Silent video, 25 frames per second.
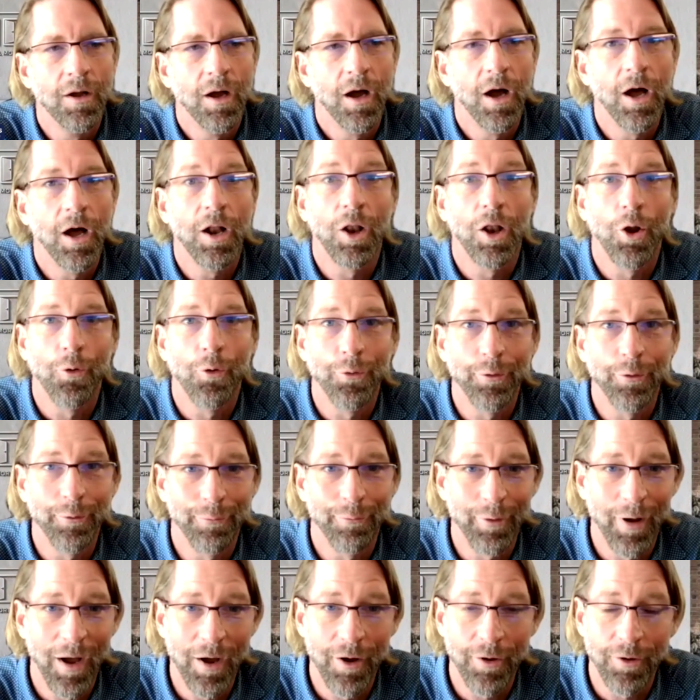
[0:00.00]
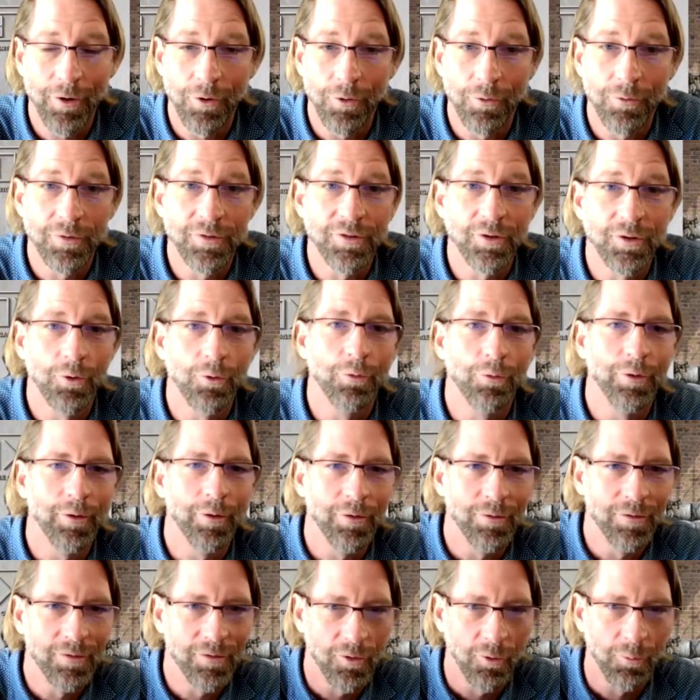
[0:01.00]
loan to value. So
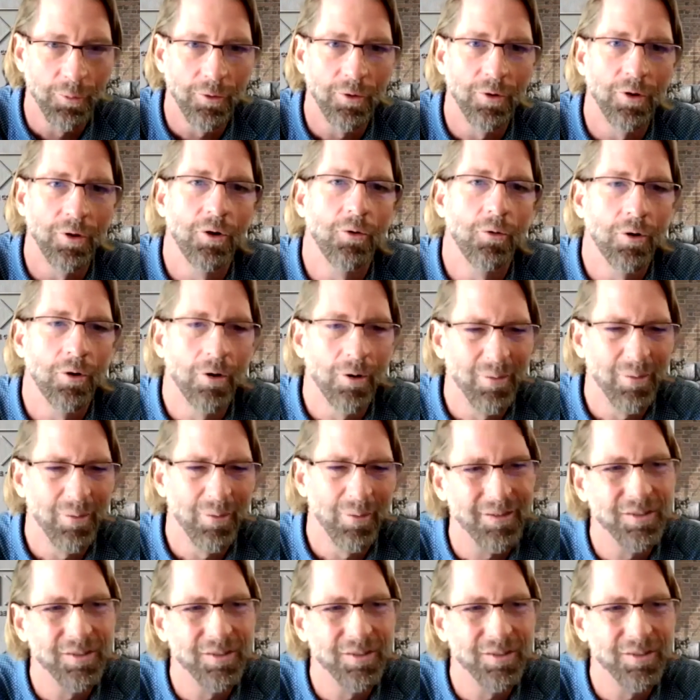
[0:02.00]
the super lower, or not